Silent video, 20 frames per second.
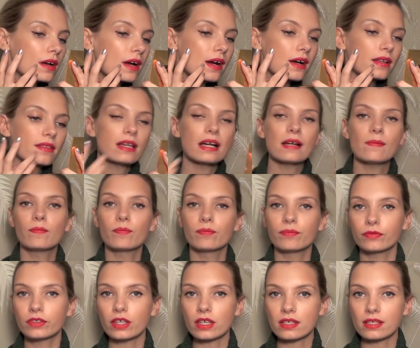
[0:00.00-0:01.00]
and that
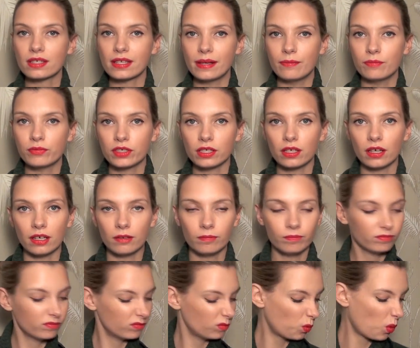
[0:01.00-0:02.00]
does seem to
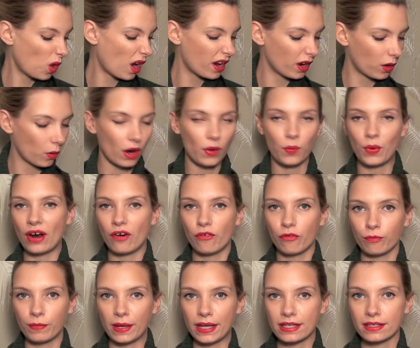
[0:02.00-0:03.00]
work quite well
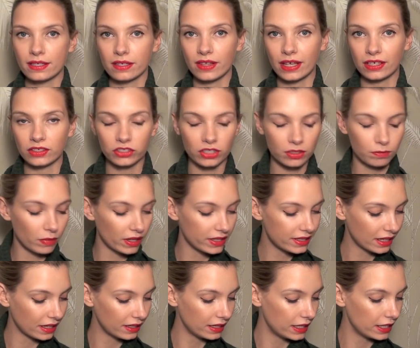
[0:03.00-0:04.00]
for me, so that's just my
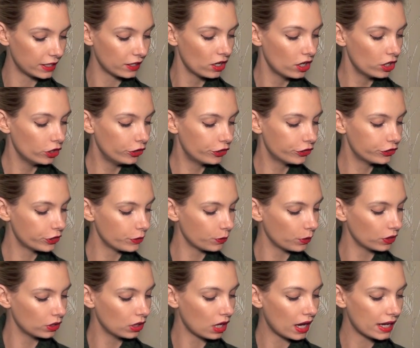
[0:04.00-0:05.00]
technique. You can do
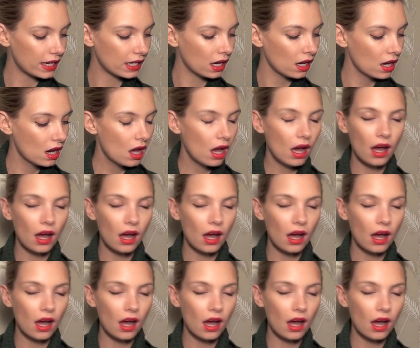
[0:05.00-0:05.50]
what you like.